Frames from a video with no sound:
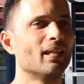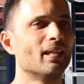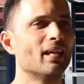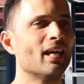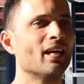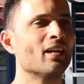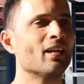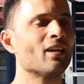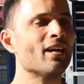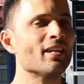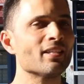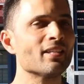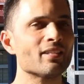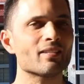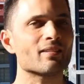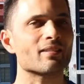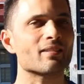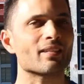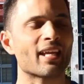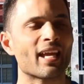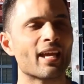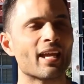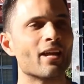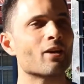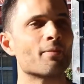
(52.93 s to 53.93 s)
And I didn't
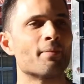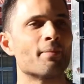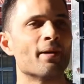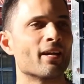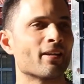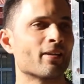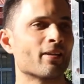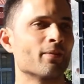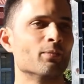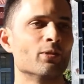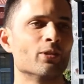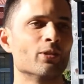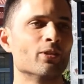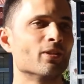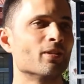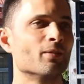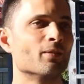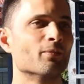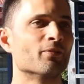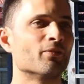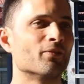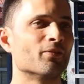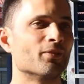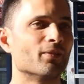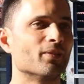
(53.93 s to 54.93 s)
care about community
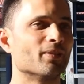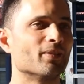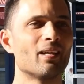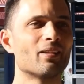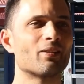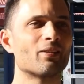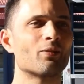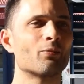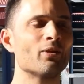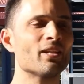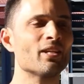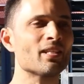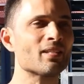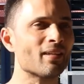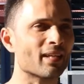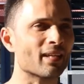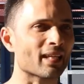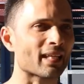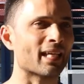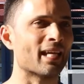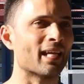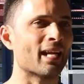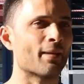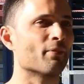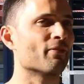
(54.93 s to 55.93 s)
before. The reason I
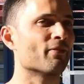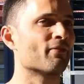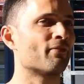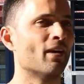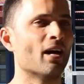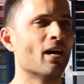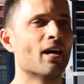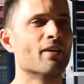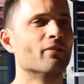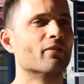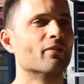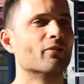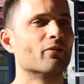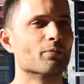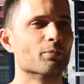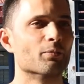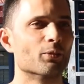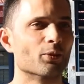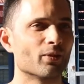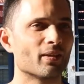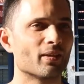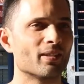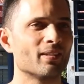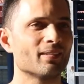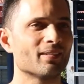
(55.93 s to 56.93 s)
get up at 5 every
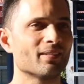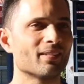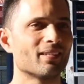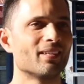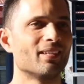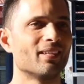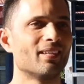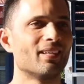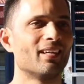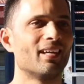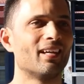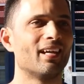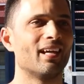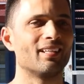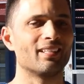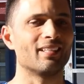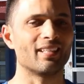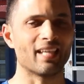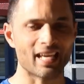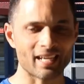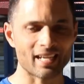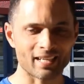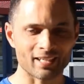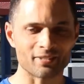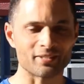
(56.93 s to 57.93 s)
morning and
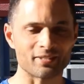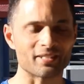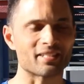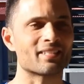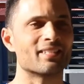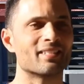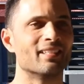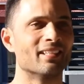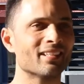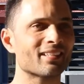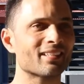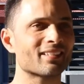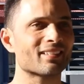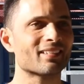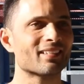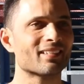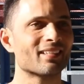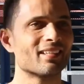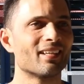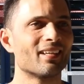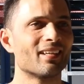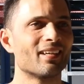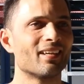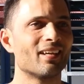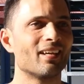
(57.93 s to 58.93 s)
get here at 6
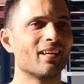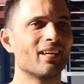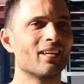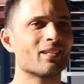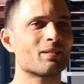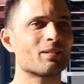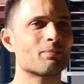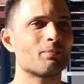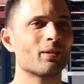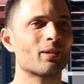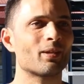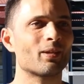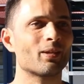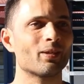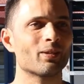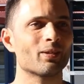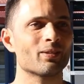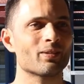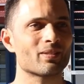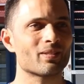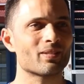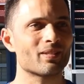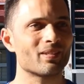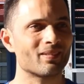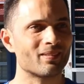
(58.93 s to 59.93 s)
is
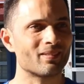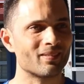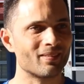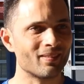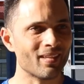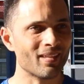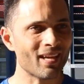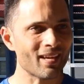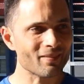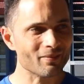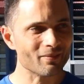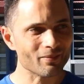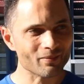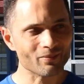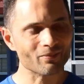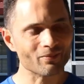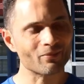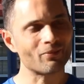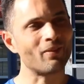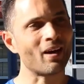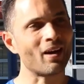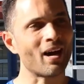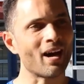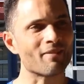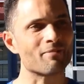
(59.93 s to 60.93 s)
because that
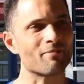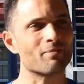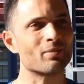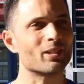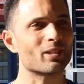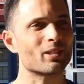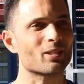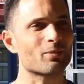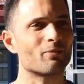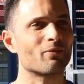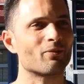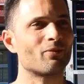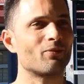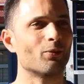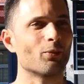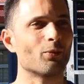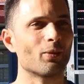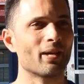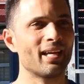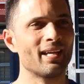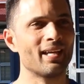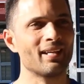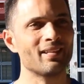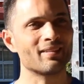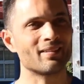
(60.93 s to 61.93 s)
5 minutes
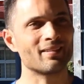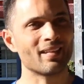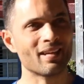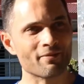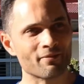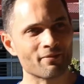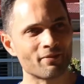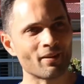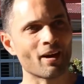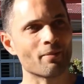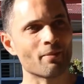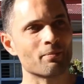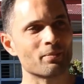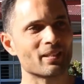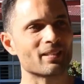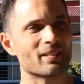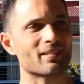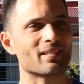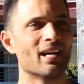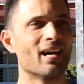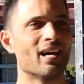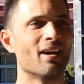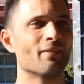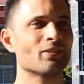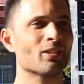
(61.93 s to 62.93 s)
beforehand and that 5 minutes
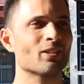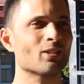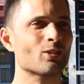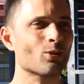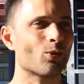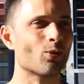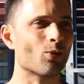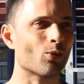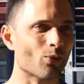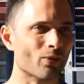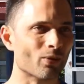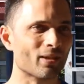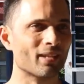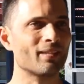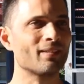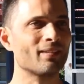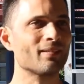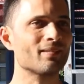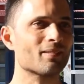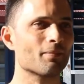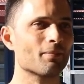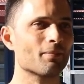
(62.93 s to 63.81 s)
after talking to